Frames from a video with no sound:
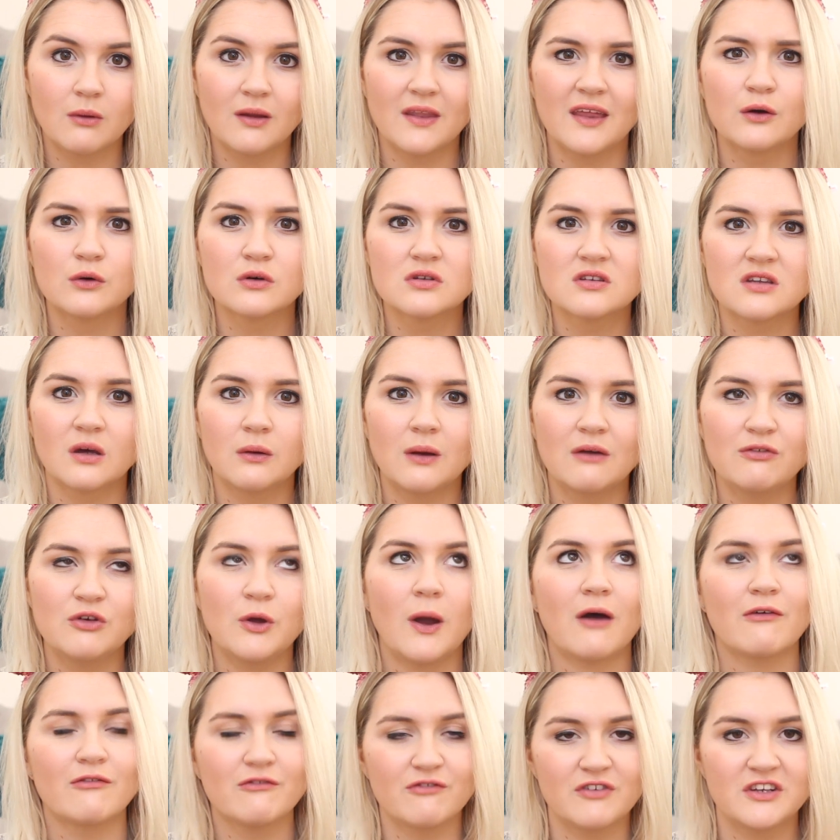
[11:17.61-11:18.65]
And they also, if you
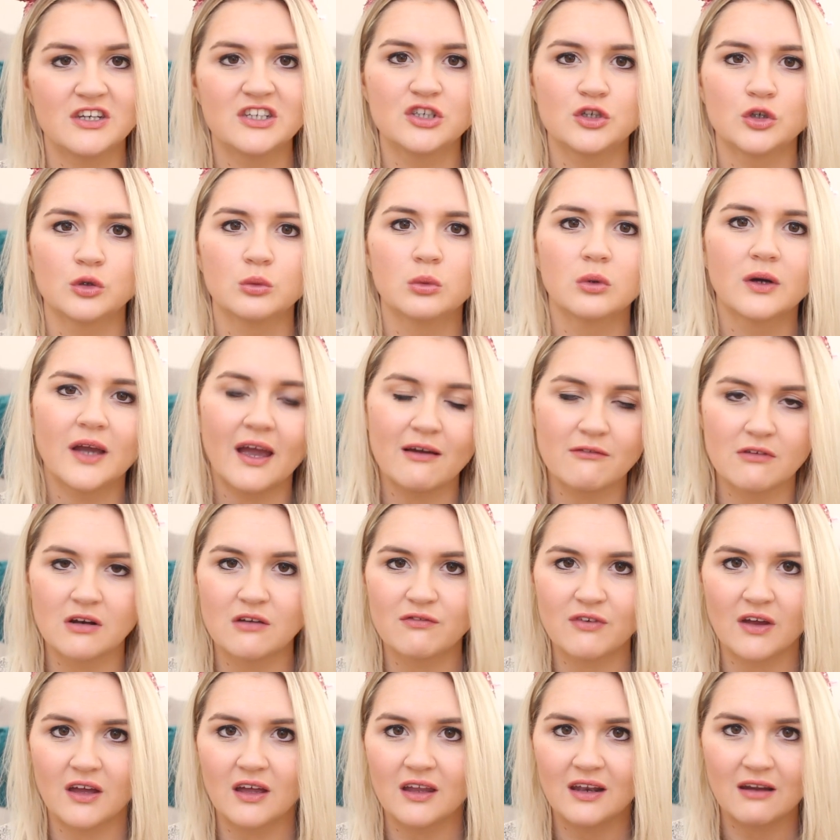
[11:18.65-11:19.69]
haven't finished it all, will get rid
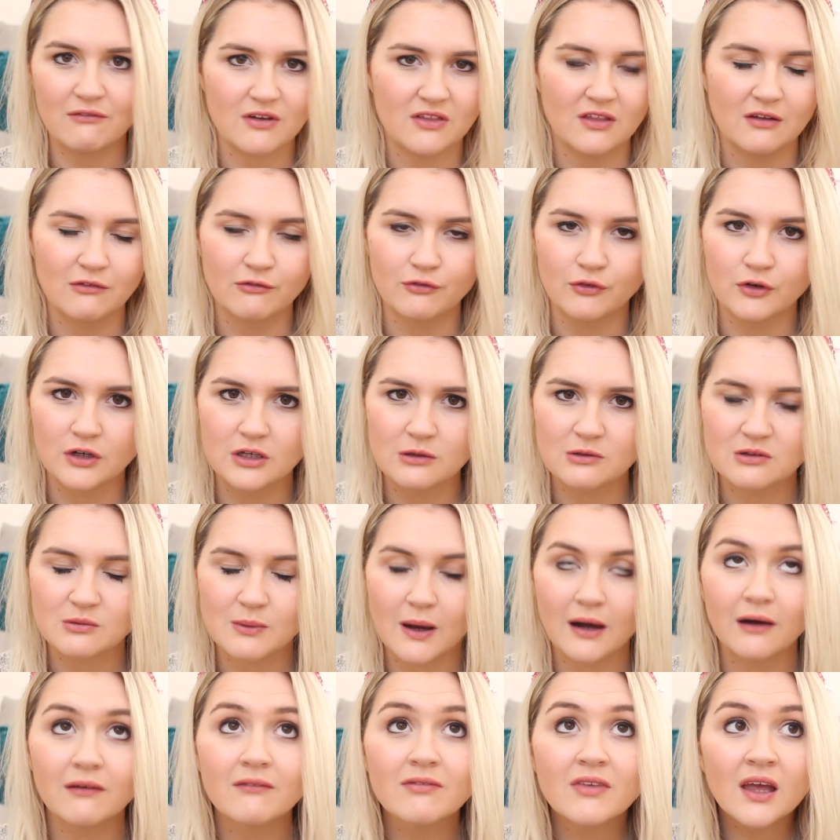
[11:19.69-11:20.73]
of it and everything for you as
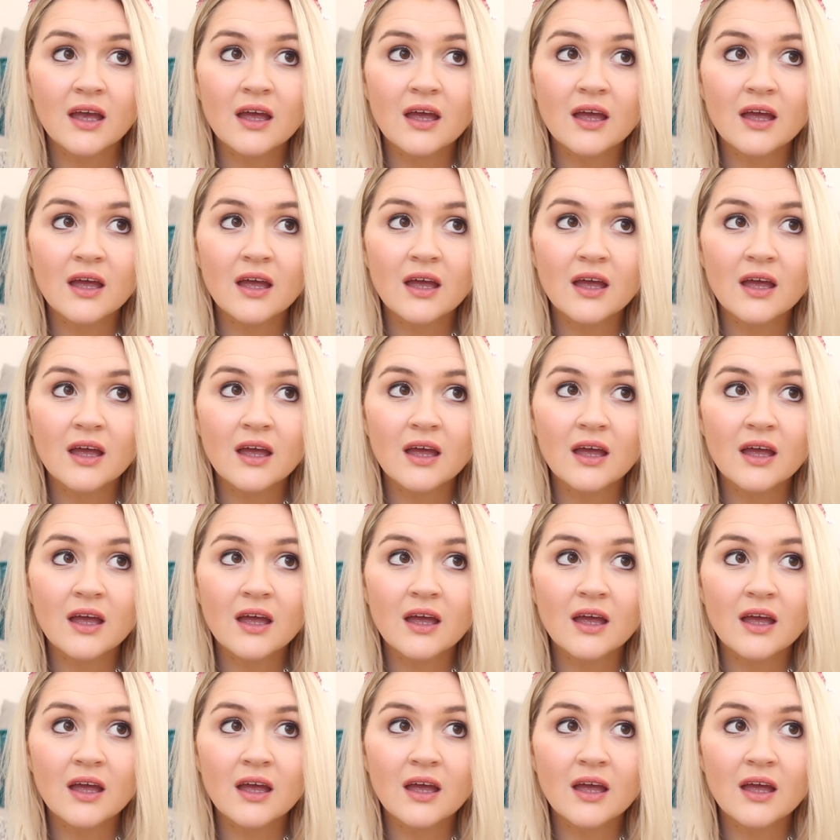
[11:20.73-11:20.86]
well.